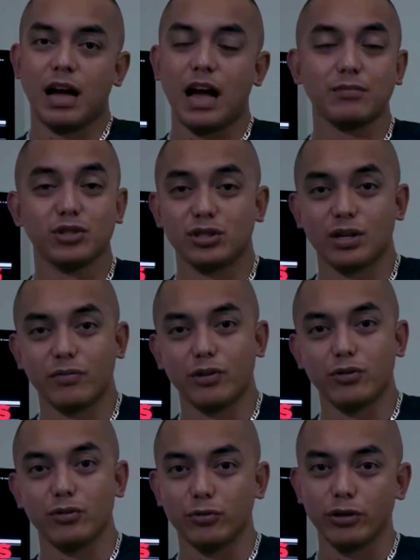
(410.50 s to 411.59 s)
I'm just giving
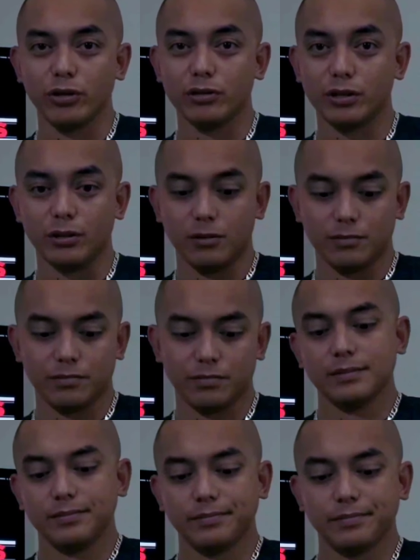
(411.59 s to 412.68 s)
you the real deal.
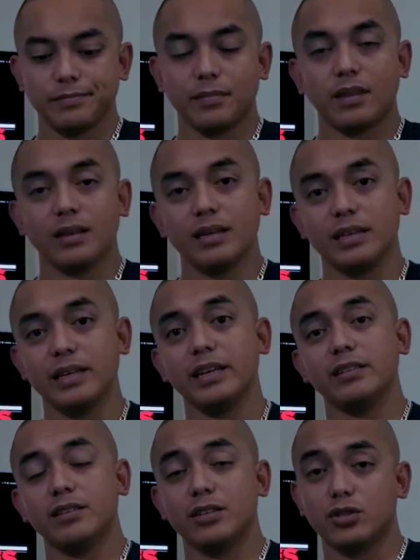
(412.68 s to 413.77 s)

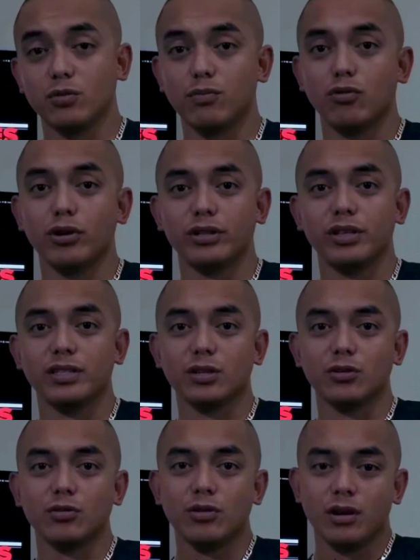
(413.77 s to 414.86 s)
Again, it's your boy
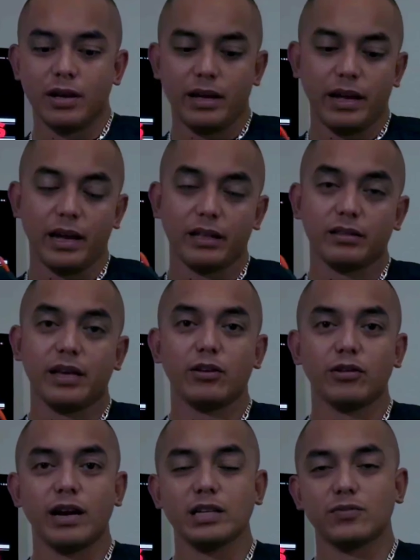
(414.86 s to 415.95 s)
Bezo, and thank
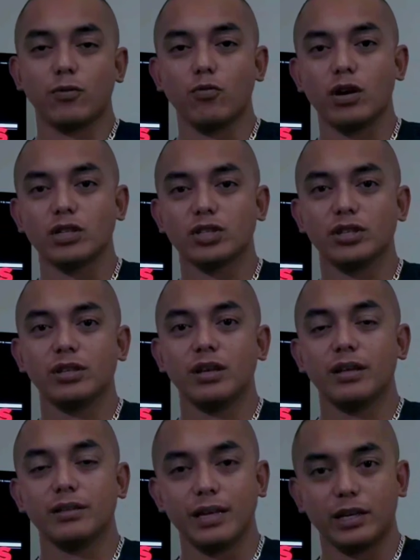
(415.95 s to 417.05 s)
you guys for watching.
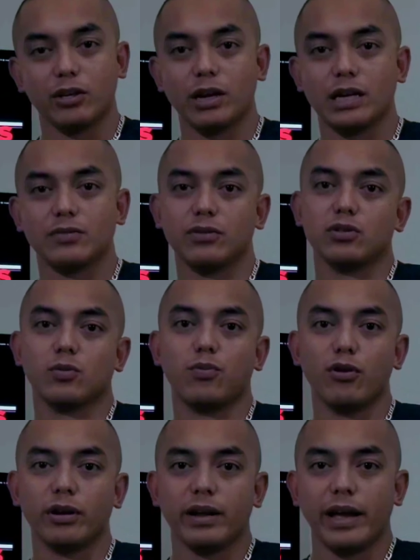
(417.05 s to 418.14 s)
Thank you guys for your
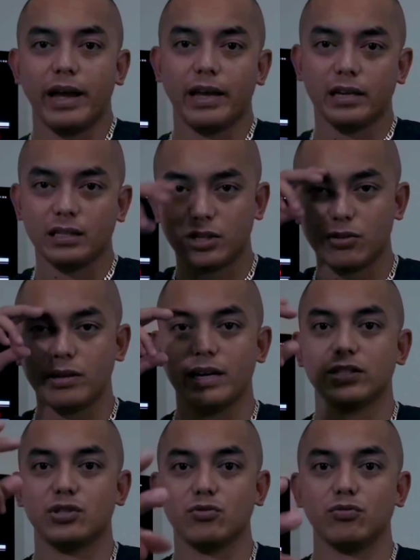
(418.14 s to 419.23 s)
support, and I'll see you
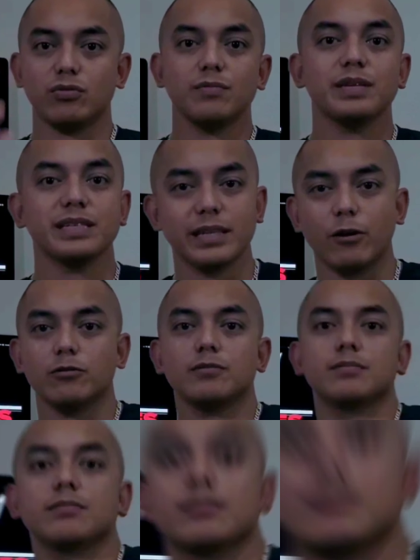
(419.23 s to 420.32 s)
guys soon. Peace out.